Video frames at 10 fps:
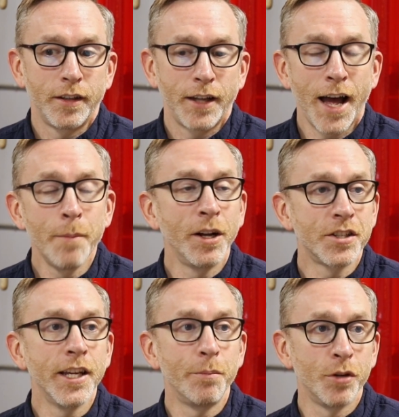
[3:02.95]
how
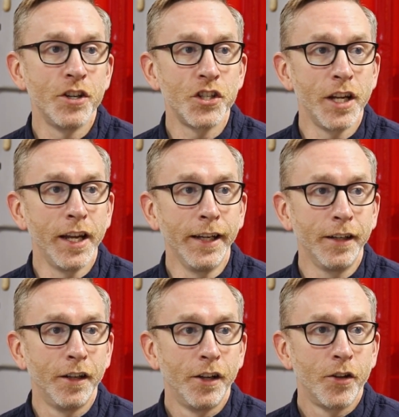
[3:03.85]
much they appreciate
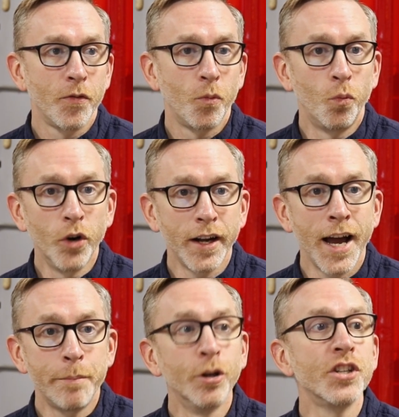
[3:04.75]
what
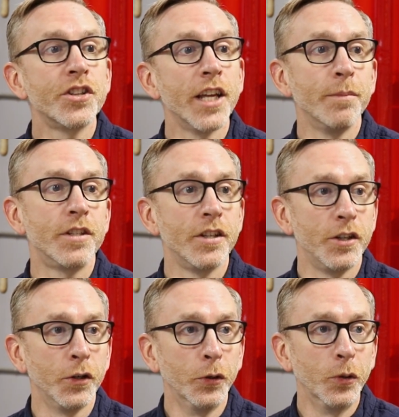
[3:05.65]
I pushed them to
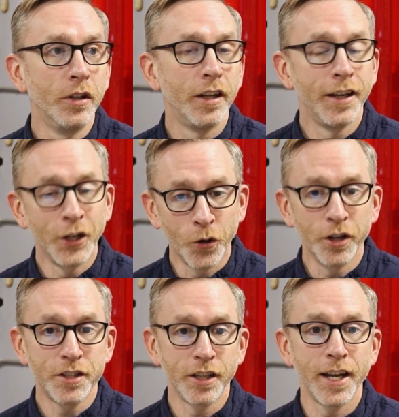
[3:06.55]
do in
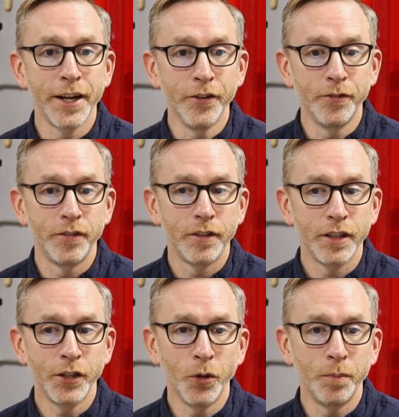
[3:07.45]
order to kind of,
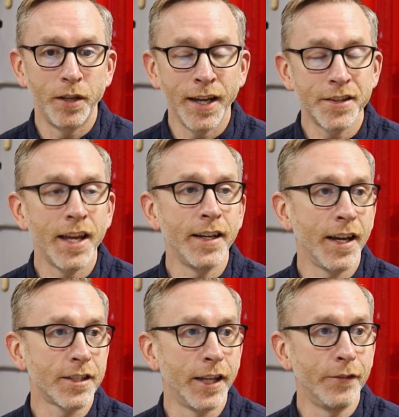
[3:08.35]
get to that
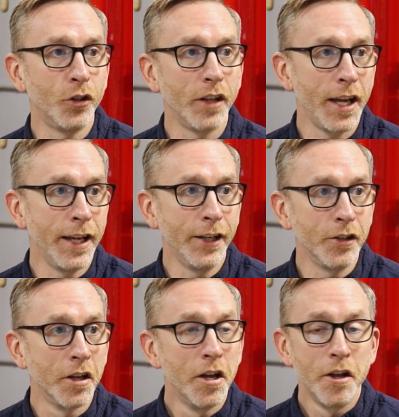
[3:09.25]
next level, and
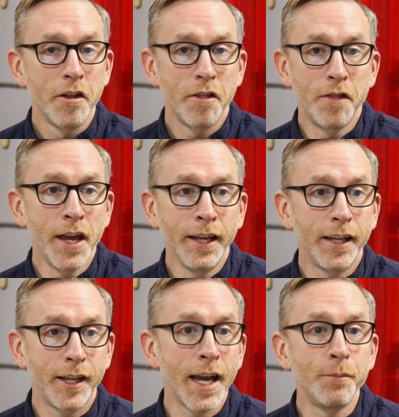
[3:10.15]
they
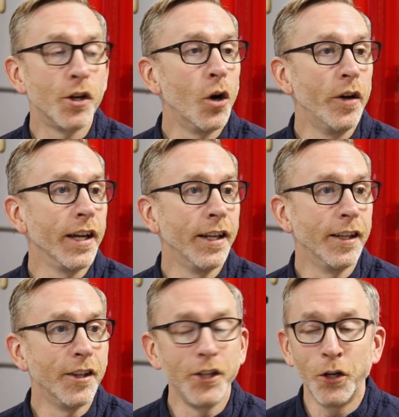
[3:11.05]
kept going, and
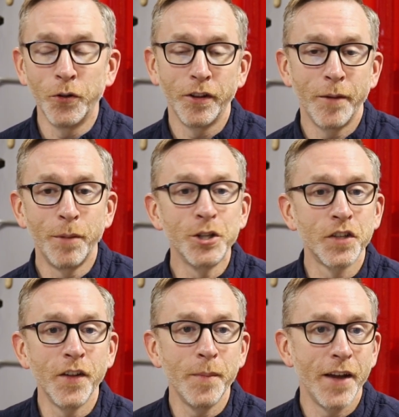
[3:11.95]
a bunch
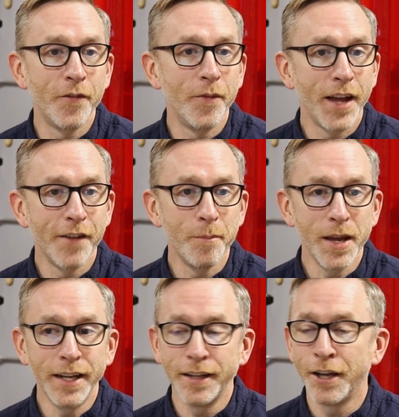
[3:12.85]
of them have
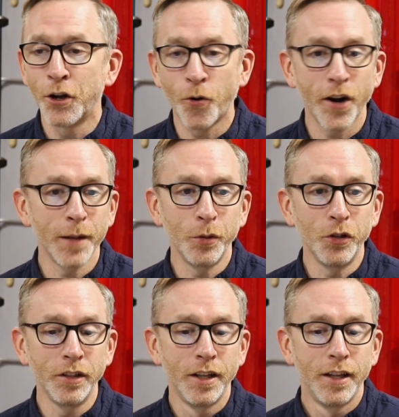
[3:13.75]
made
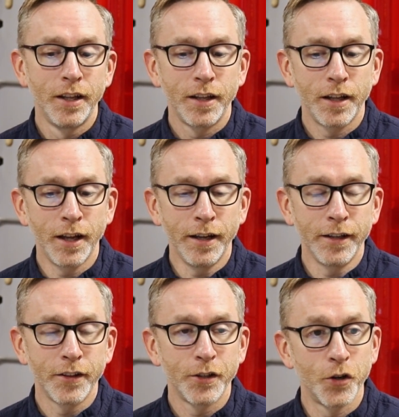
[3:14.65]
incredible
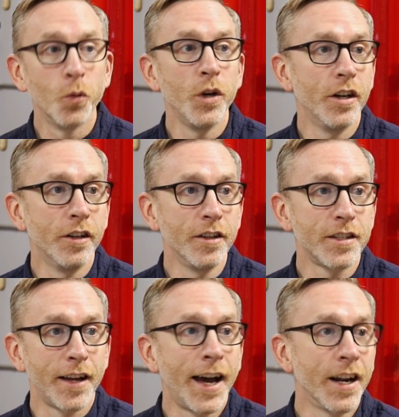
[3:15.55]

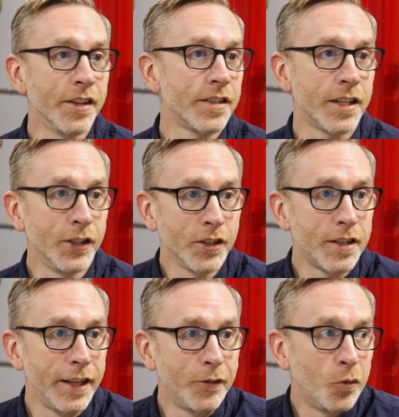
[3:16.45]
careers out of the skills
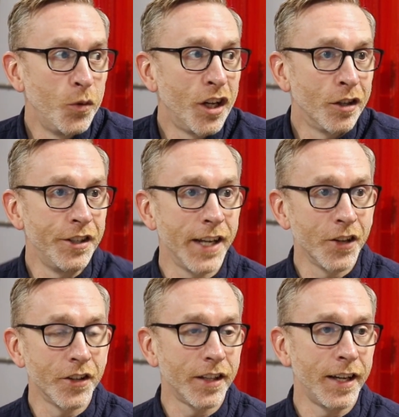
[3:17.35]
that we all learned
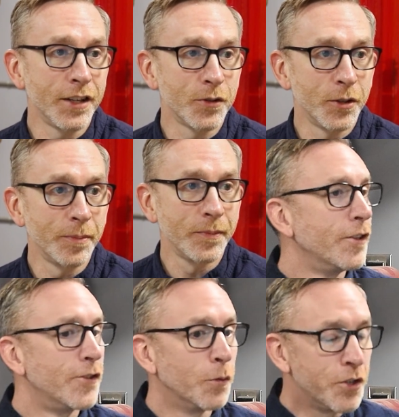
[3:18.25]
together in the classroom.
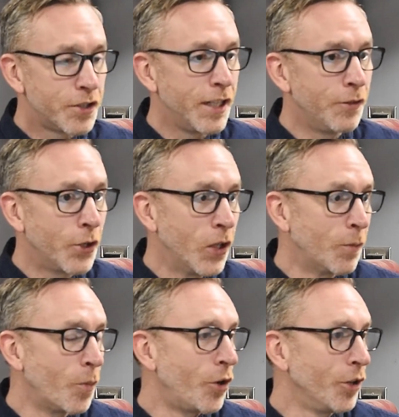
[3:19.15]
To receive the Gutti
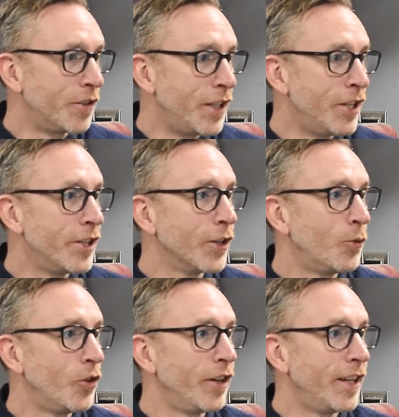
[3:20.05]
Memorial Teaching Award